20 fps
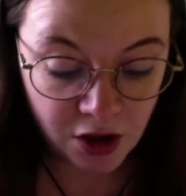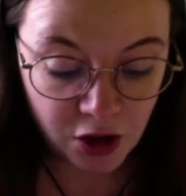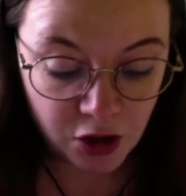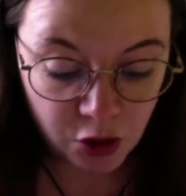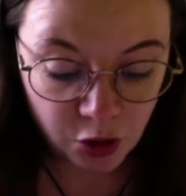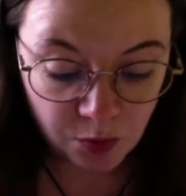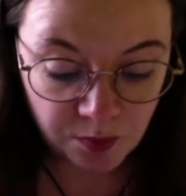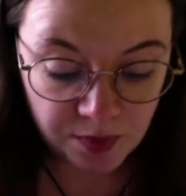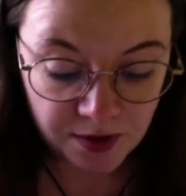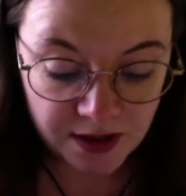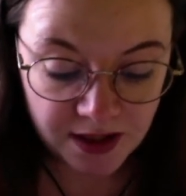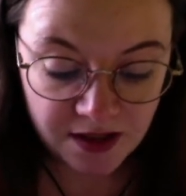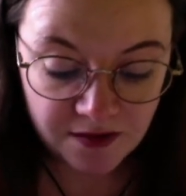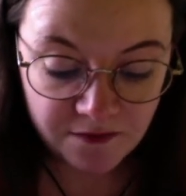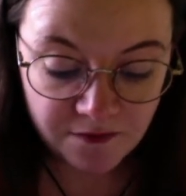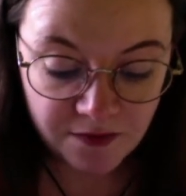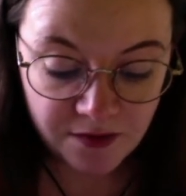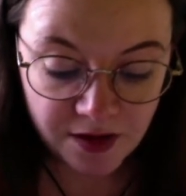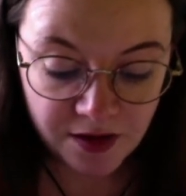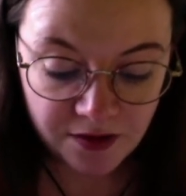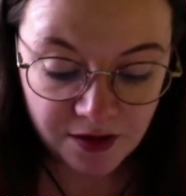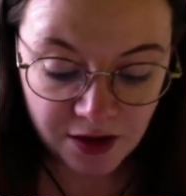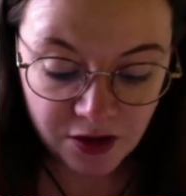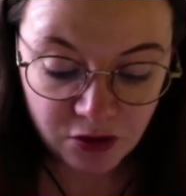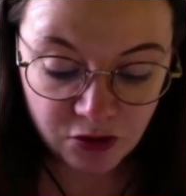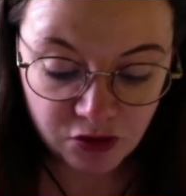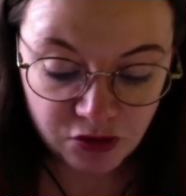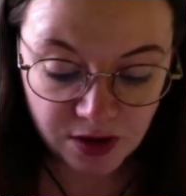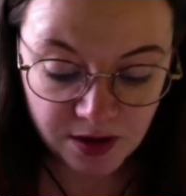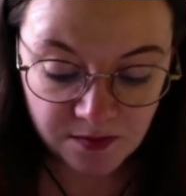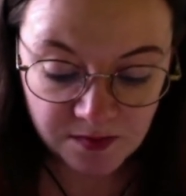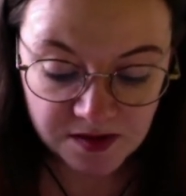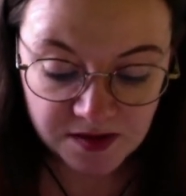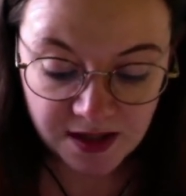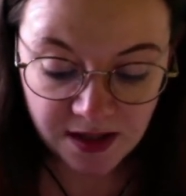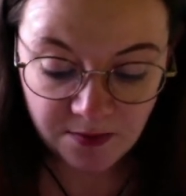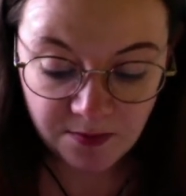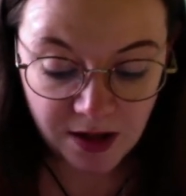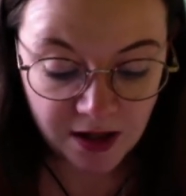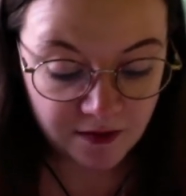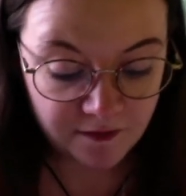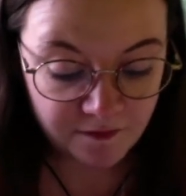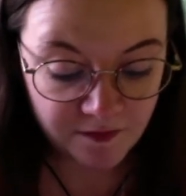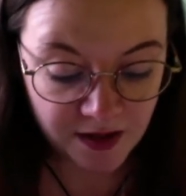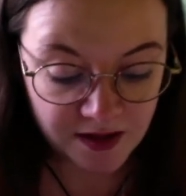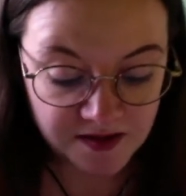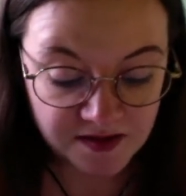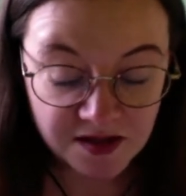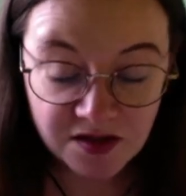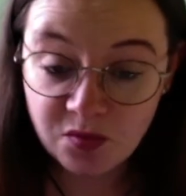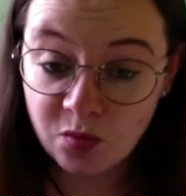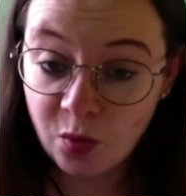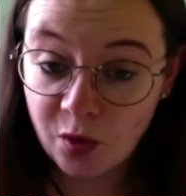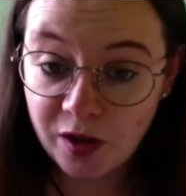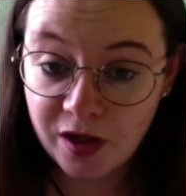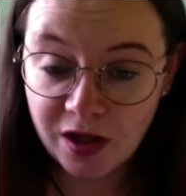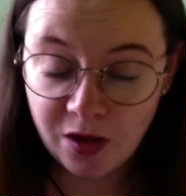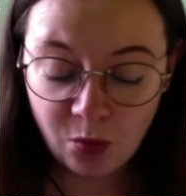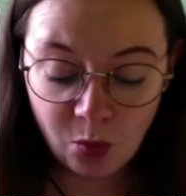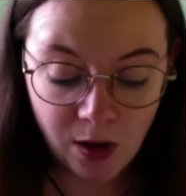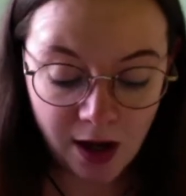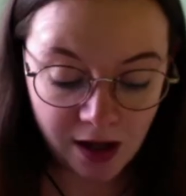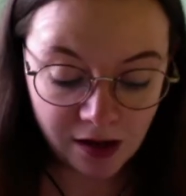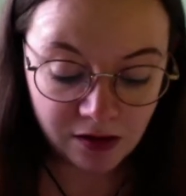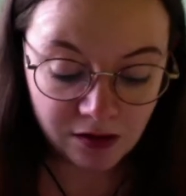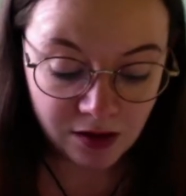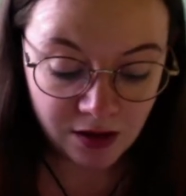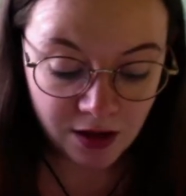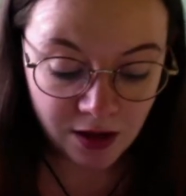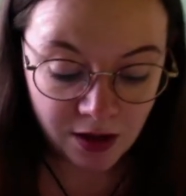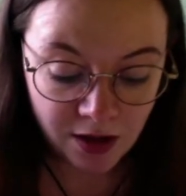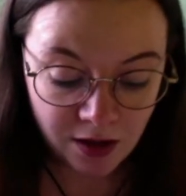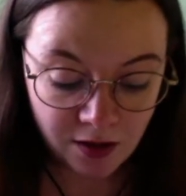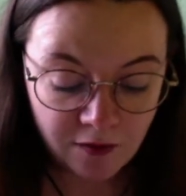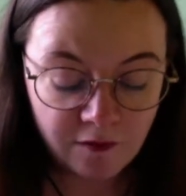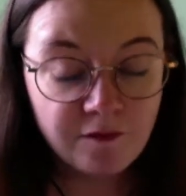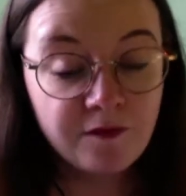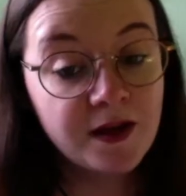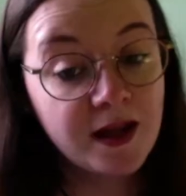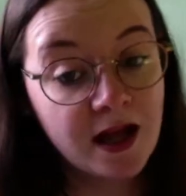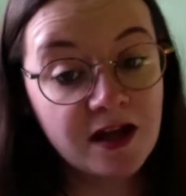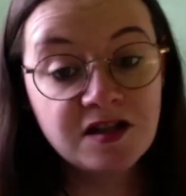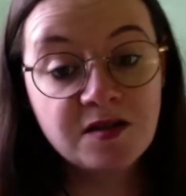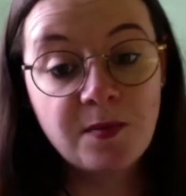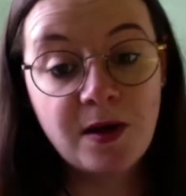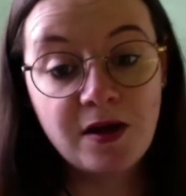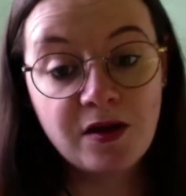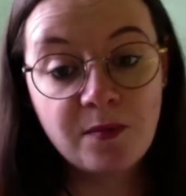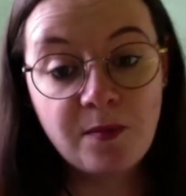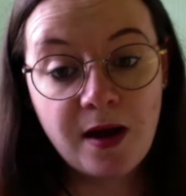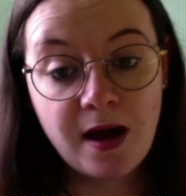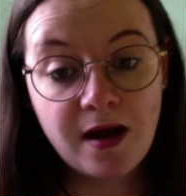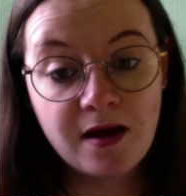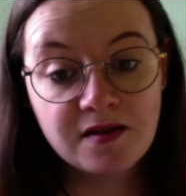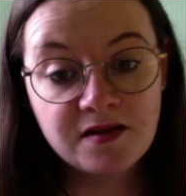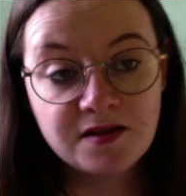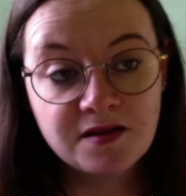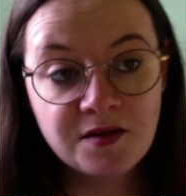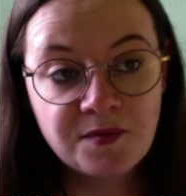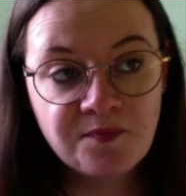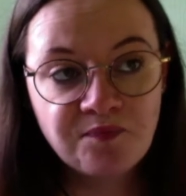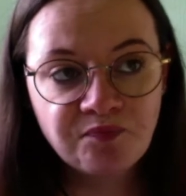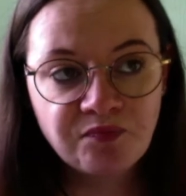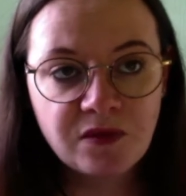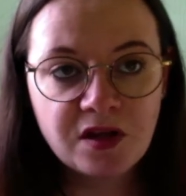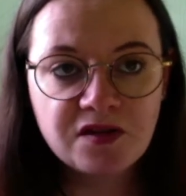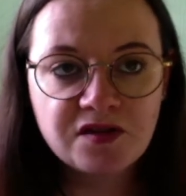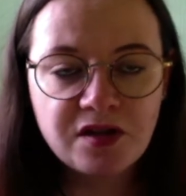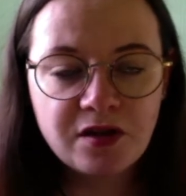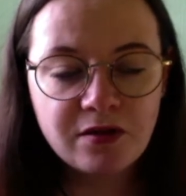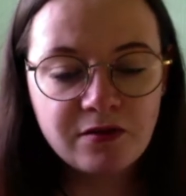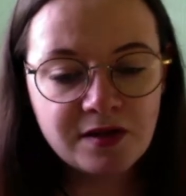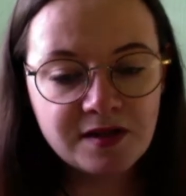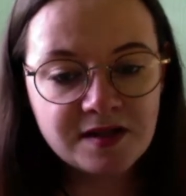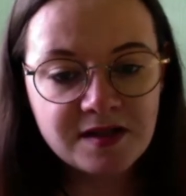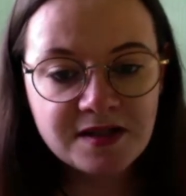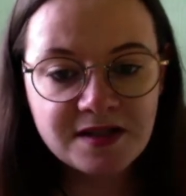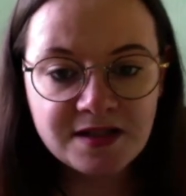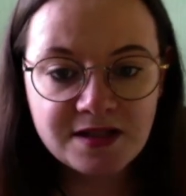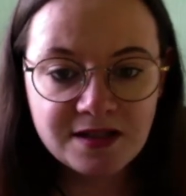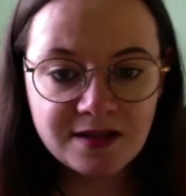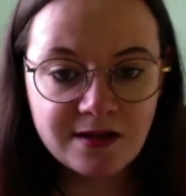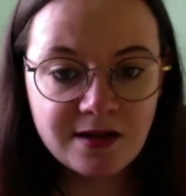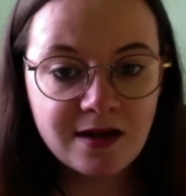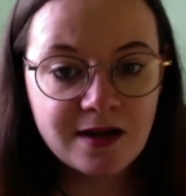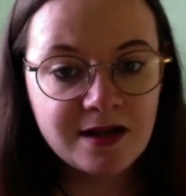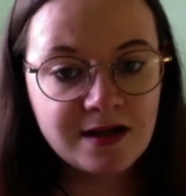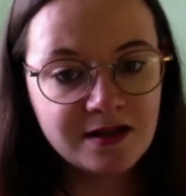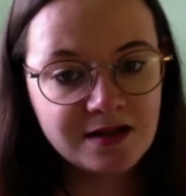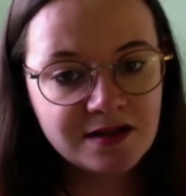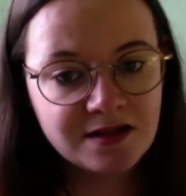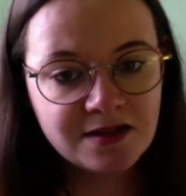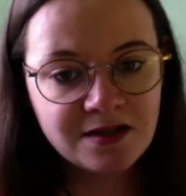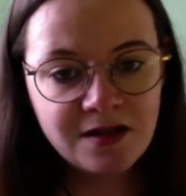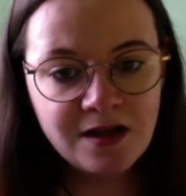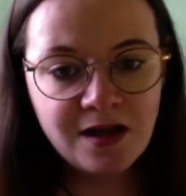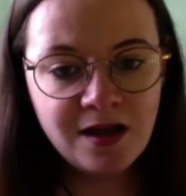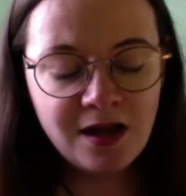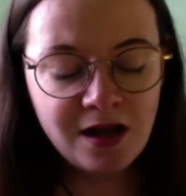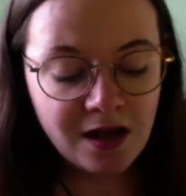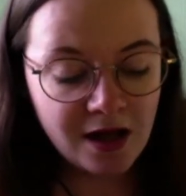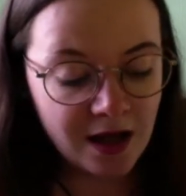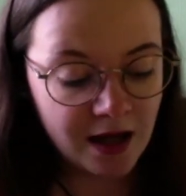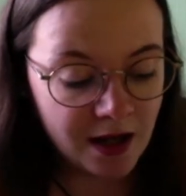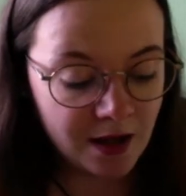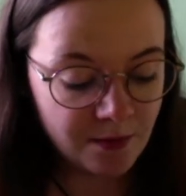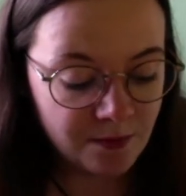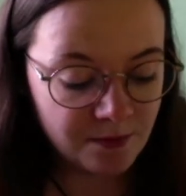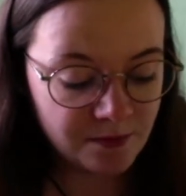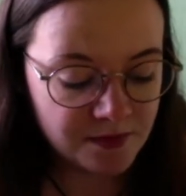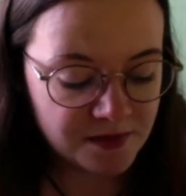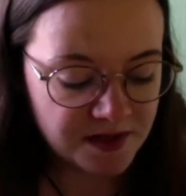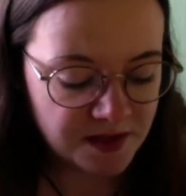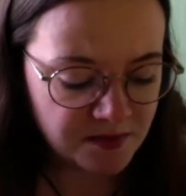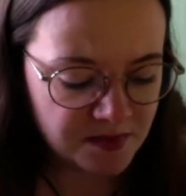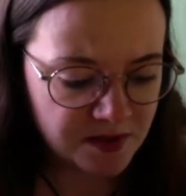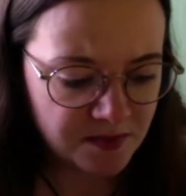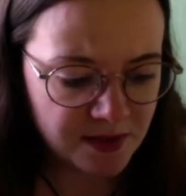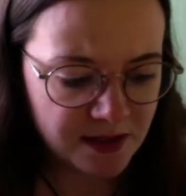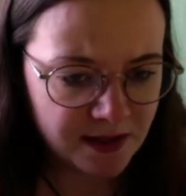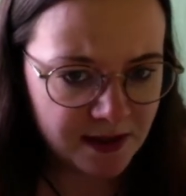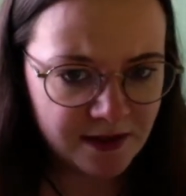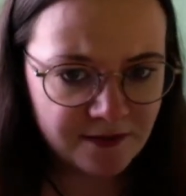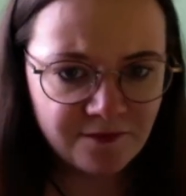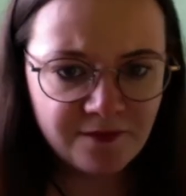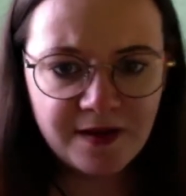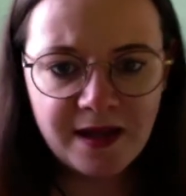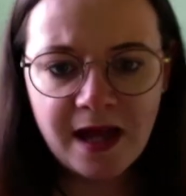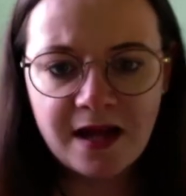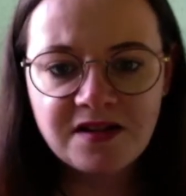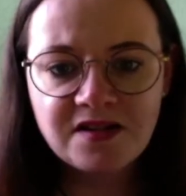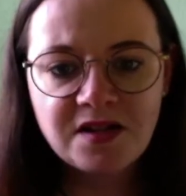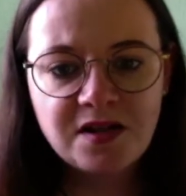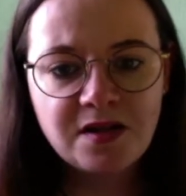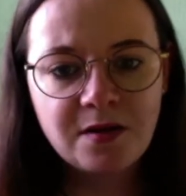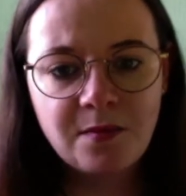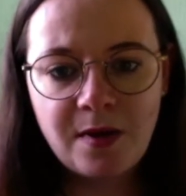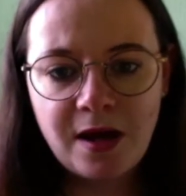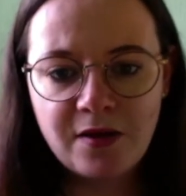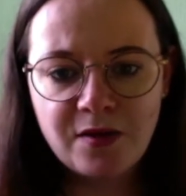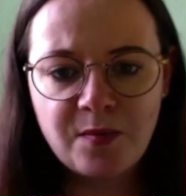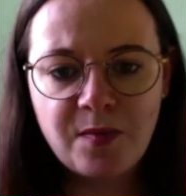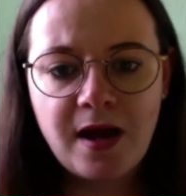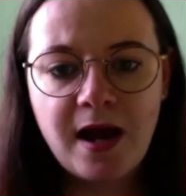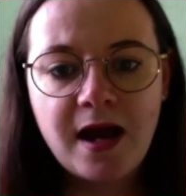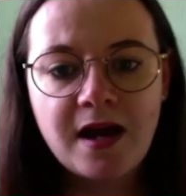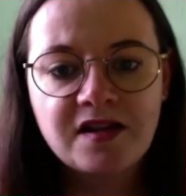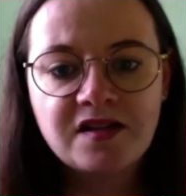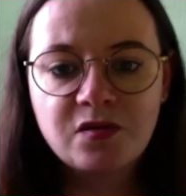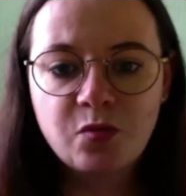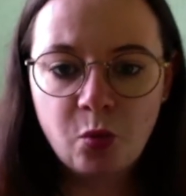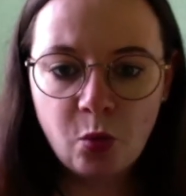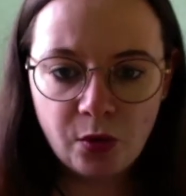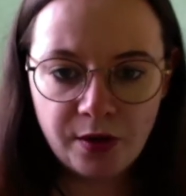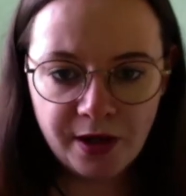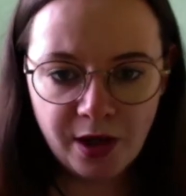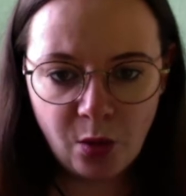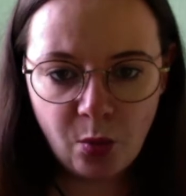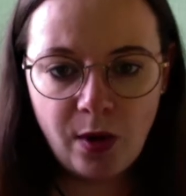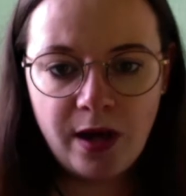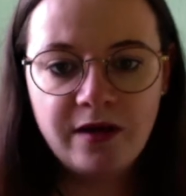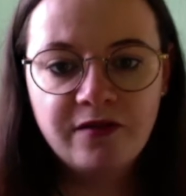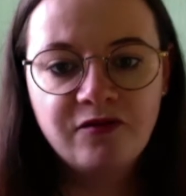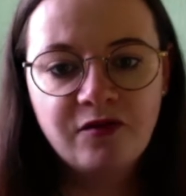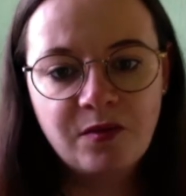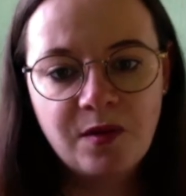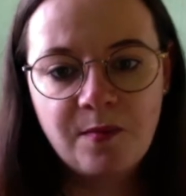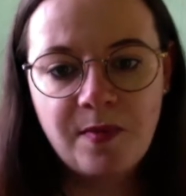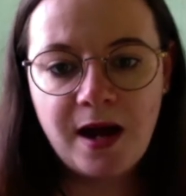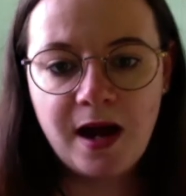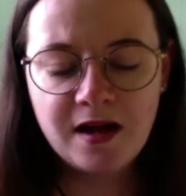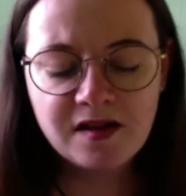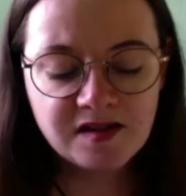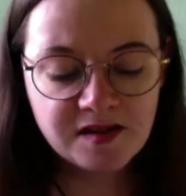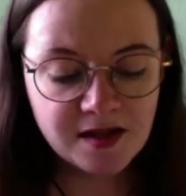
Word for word: Your belief that your dreams can manifest is working well. Forget about the past. So there is a slight, um, seems to be like forgetting about the past, walking away from the past.